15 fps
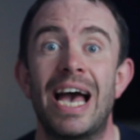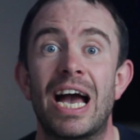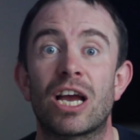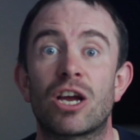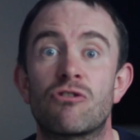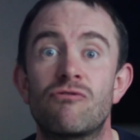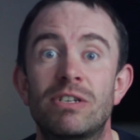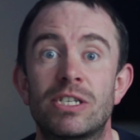
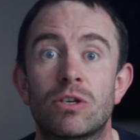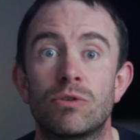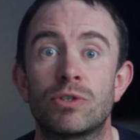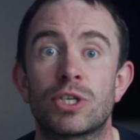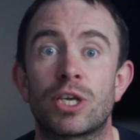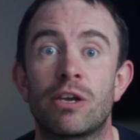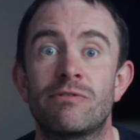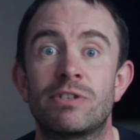and critical
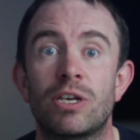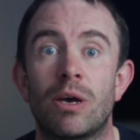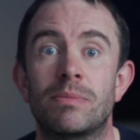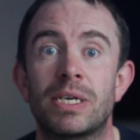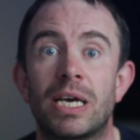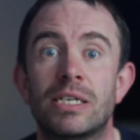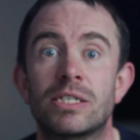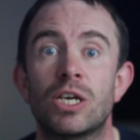security
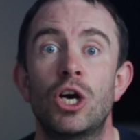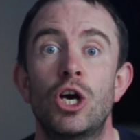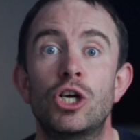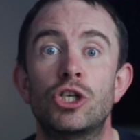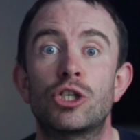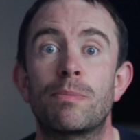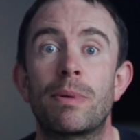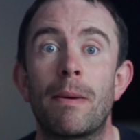updates
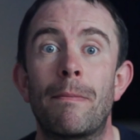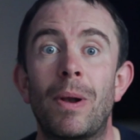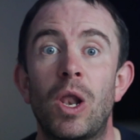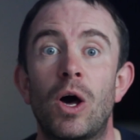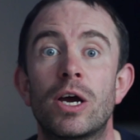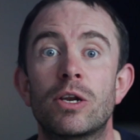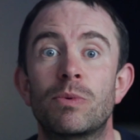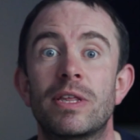should be
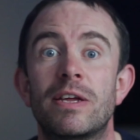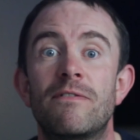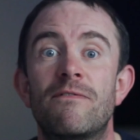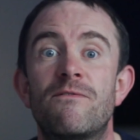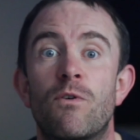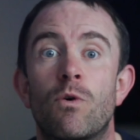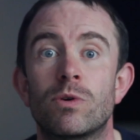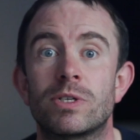applied within
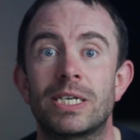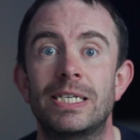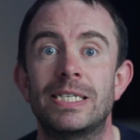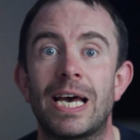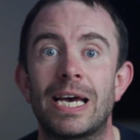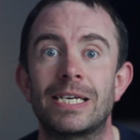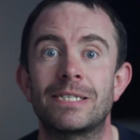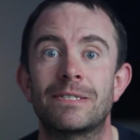14
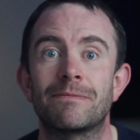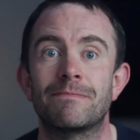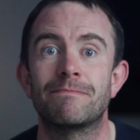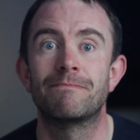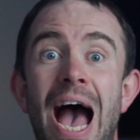days.